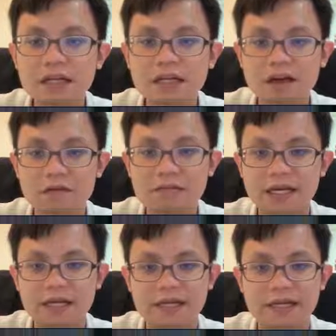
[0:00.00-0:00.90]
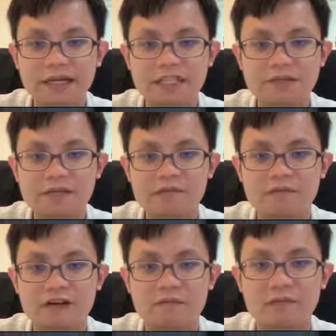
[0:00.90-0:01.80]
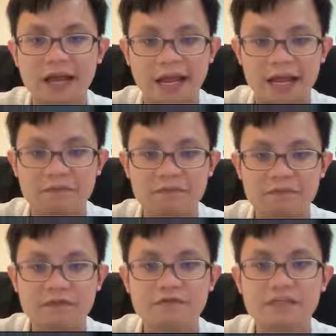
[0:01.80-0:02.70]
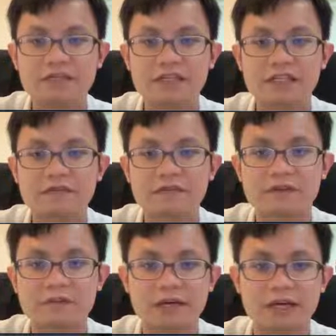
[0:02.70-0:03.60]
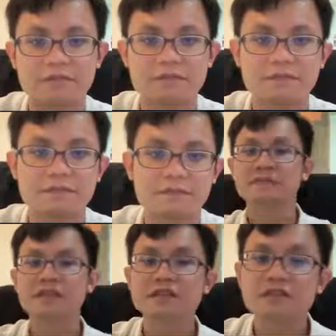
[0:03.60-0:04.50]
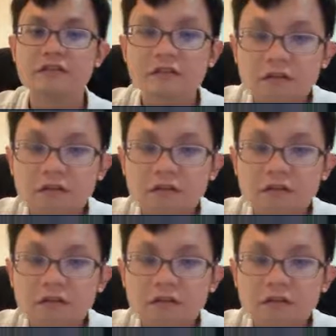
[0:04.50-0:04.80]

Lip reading: the object that is made from M. So which one is made from M? So